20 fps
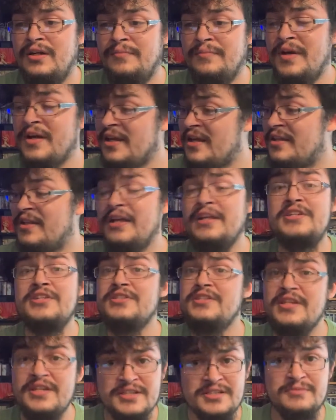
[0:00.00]
Again, it
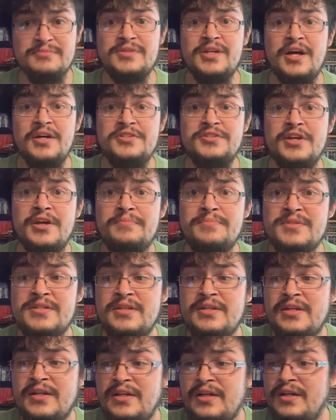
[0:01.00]
just needed some touch-ups,
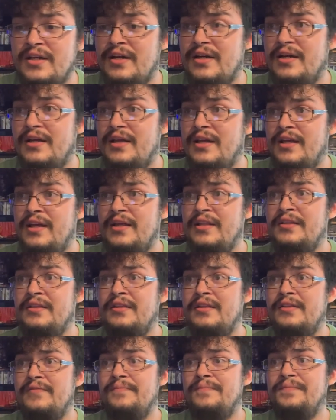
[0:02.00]

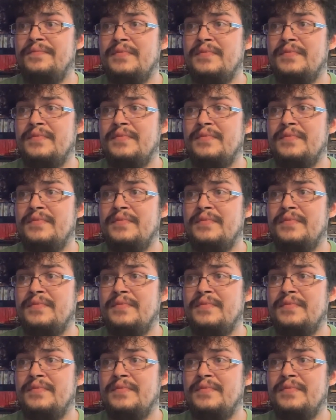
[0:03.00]
and